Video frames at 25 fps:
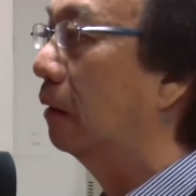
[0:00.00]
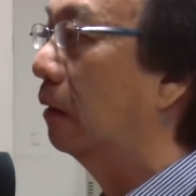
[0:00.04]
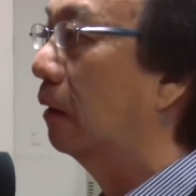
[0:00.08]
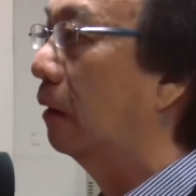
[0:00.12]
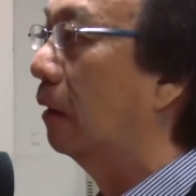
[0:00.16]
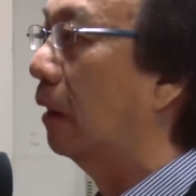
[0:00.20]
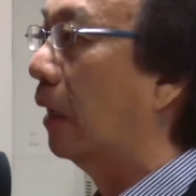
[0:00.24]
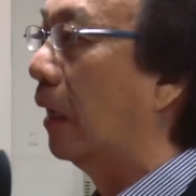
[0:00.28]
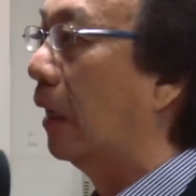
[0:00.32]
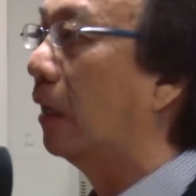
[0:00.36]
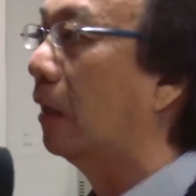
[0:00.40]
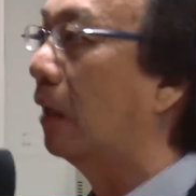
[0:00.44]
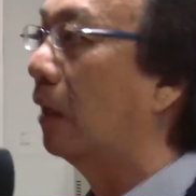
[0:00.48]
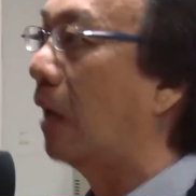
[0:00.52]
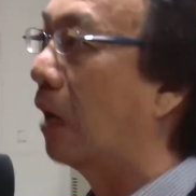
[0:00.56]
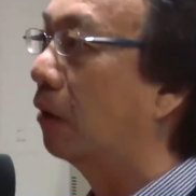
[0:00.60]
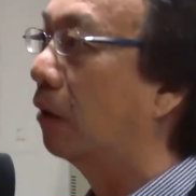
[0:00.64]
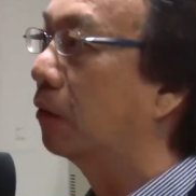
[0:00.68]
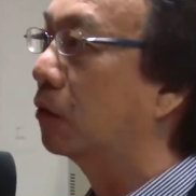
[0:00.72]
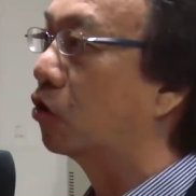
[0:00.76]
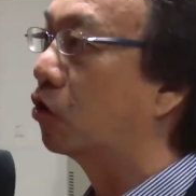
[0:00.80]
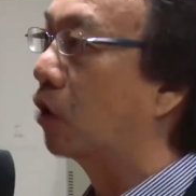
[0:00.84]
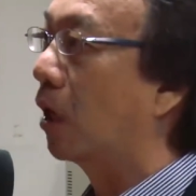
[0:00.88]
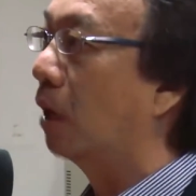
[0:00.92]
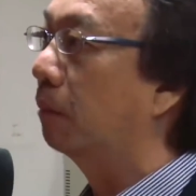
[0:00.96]
hey, our
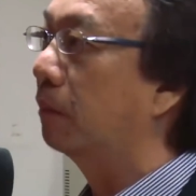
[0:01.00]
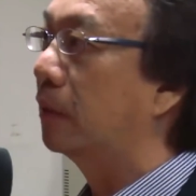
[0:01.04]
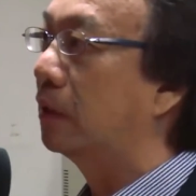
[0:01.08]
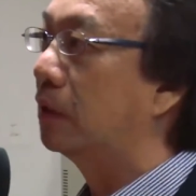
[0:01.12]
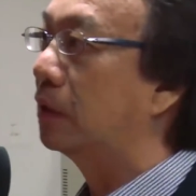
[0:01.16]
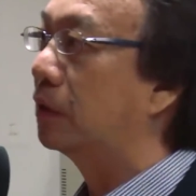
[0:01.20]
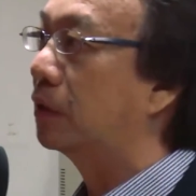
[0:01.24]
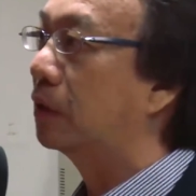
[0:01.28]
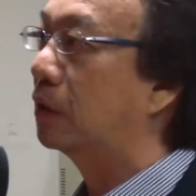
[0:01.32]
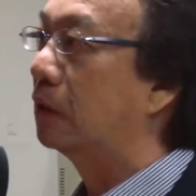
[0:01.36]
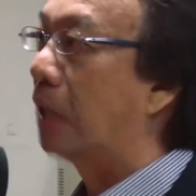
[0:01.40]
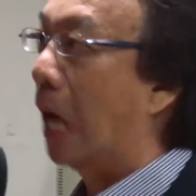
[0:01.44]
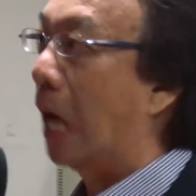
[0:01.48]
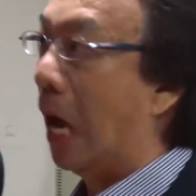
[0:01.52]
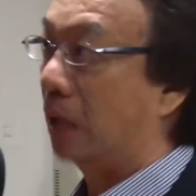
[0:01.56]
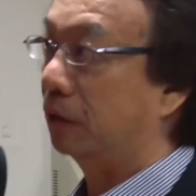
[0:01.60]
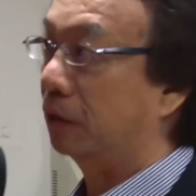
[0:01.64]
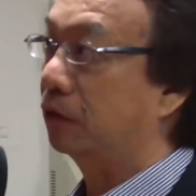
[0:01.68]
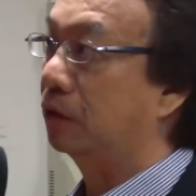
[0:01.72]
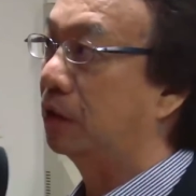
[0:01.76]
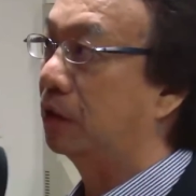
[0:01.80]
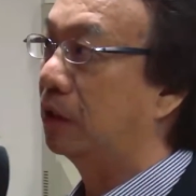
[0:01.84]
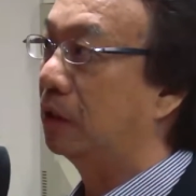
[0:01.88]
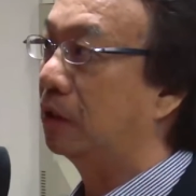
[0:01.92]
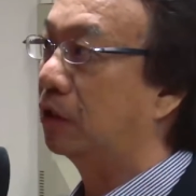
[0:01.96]
job is not to
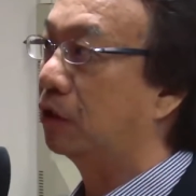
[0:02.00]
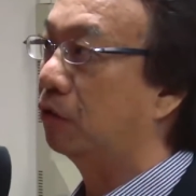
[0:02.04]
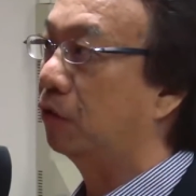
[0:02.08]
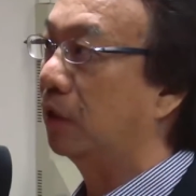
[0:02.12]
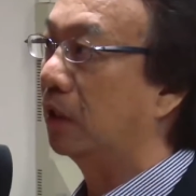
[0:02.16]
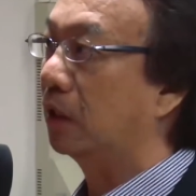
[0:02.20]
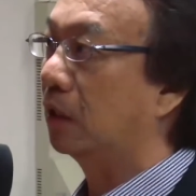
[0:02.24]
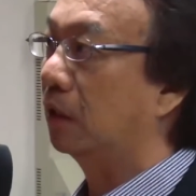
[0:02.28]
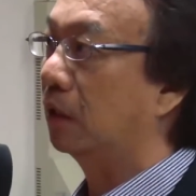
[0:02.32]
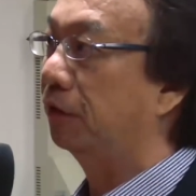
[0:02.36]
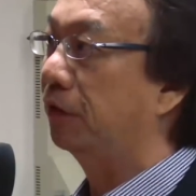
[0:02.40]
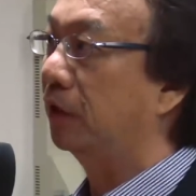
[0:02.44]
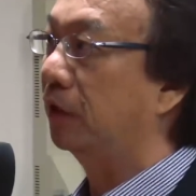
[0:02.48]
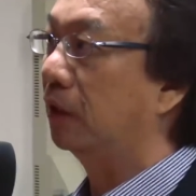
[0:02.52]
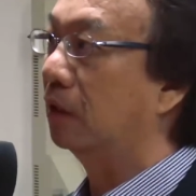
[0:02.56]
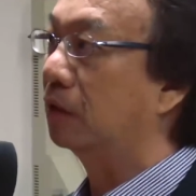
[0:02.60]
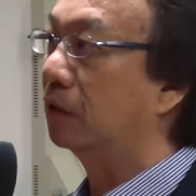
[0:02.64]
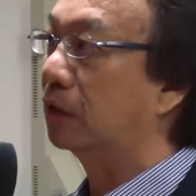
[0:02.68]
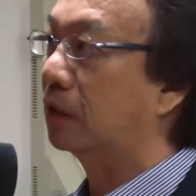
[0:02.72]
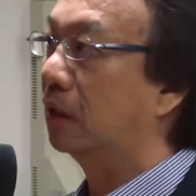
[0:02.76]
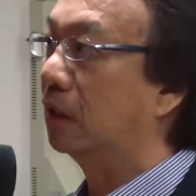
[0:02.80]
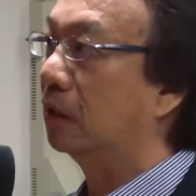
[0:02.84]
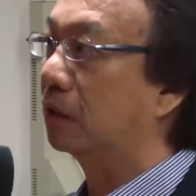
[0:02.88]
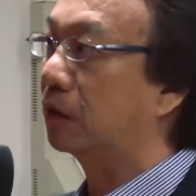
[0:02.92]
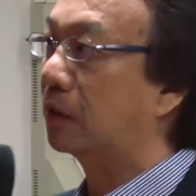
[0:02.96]
teach critical thinking
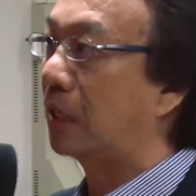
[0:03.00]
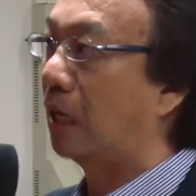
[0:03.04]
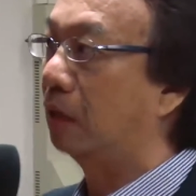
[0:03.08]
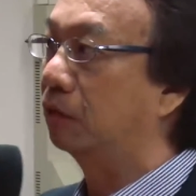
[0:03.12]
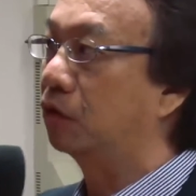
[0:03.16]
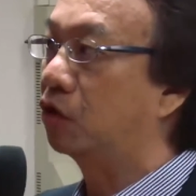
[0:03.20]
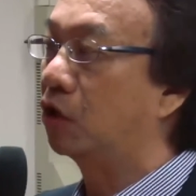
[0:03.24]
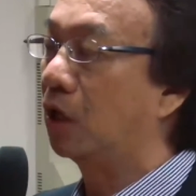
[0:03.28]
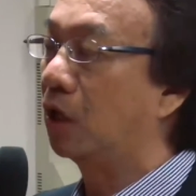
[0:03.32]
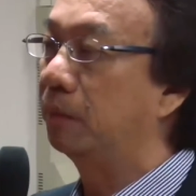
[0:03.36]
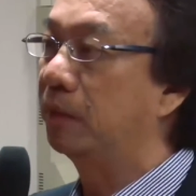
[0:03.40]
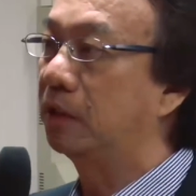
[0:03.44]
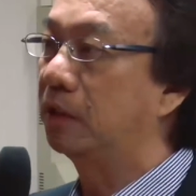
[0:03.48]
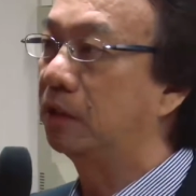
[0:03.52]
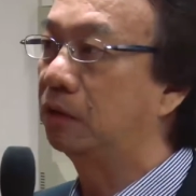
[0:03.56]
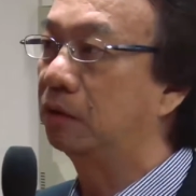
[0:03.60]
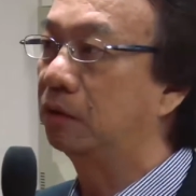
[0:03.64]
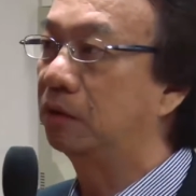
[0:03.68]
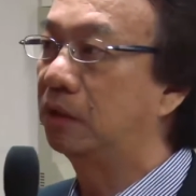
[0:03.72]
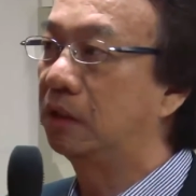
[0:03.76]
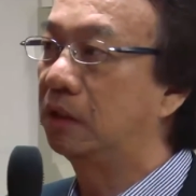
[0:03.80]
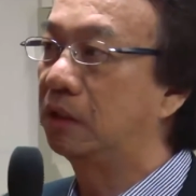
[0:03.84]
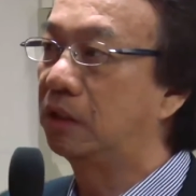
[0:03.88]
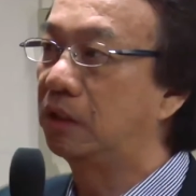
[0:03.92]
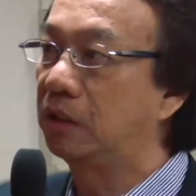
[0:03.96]
skills. Our job is to
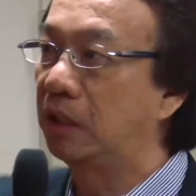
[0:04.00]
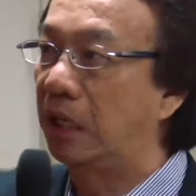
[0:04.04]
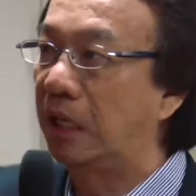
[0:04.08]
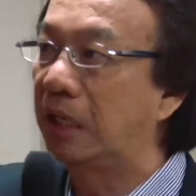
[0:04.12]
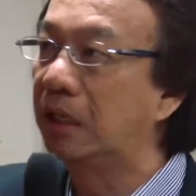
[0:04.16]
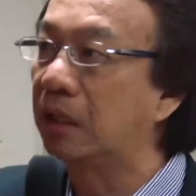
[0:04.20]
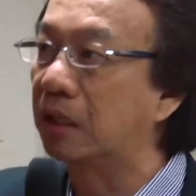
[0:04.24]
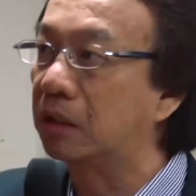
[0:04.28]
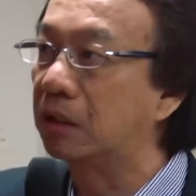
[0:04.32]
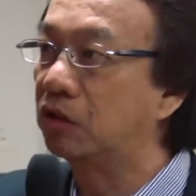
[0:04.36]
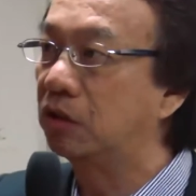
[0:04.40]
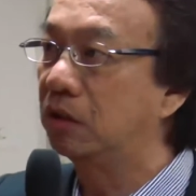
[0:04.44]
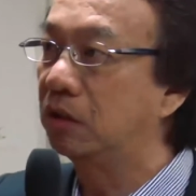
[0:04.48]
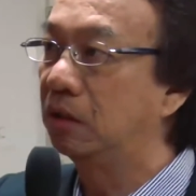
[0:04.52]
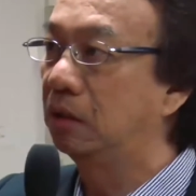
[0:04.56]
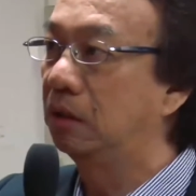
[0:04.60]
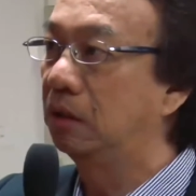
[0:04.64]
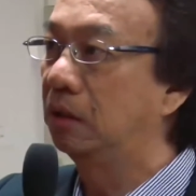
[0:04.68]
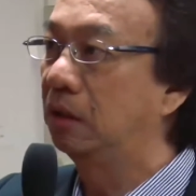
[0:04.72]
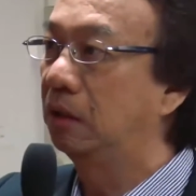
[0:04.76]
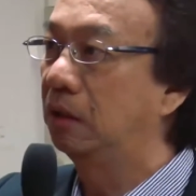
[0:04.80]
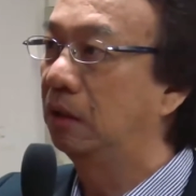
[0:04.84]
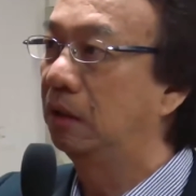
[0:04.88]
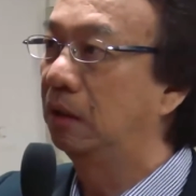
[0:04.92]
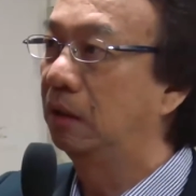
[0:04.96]
teach English.
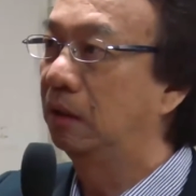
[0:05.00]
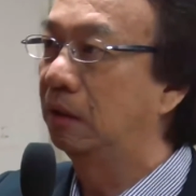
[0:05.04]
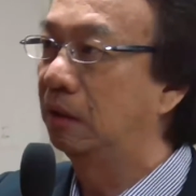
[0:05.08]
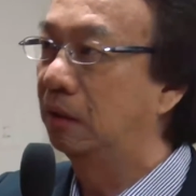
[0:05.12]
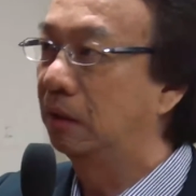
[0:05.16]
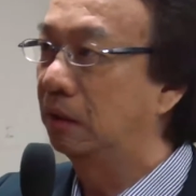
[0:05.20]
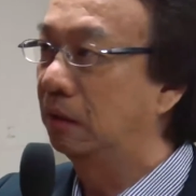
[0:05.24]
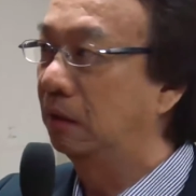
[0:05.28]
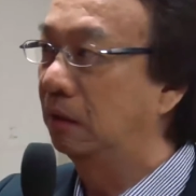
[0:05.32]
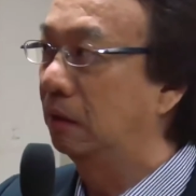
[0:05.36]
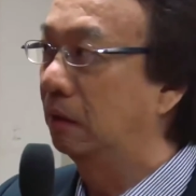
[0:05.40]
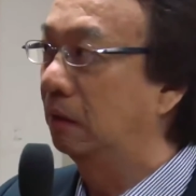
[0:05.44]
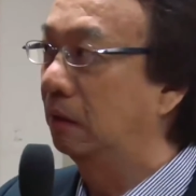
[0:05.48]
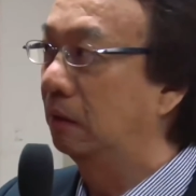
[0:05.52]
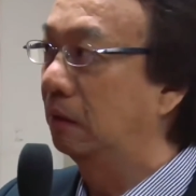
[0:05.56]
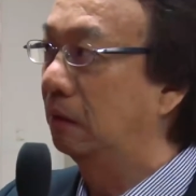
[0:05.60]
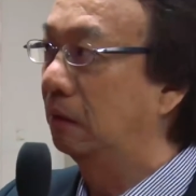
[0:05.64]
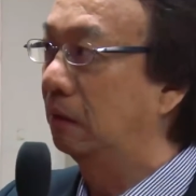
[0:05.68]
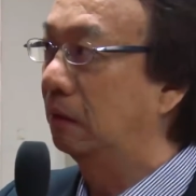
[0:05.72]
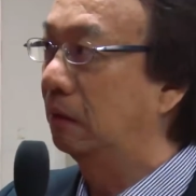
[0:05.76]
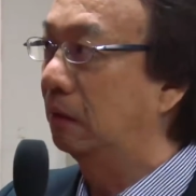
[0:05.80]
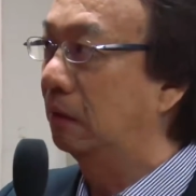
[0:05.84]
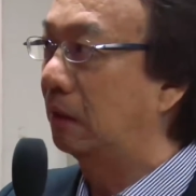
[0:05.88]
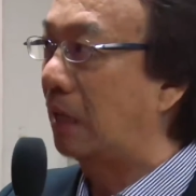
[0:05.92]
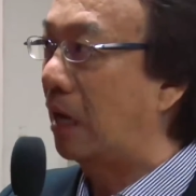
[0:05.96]

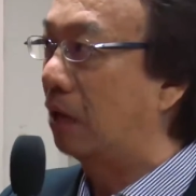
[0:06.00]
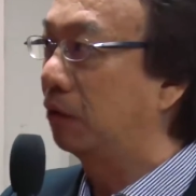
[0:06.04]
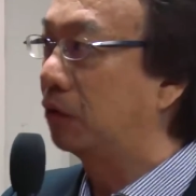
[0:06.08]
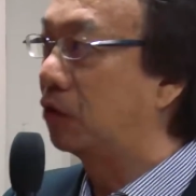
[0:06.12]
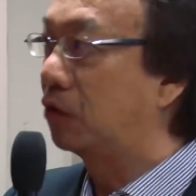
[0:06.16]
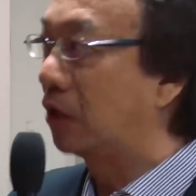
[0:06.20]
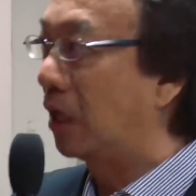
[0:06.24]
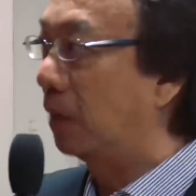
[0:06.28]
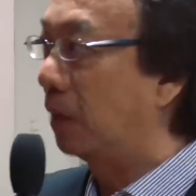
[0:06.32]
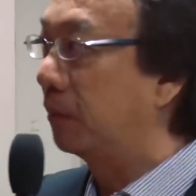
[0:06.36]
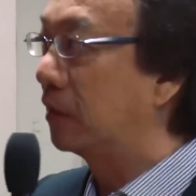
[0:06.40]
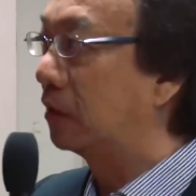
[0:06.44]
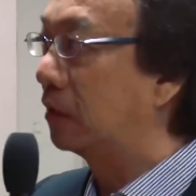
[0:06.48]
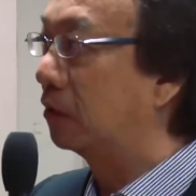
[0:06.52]
Our job is to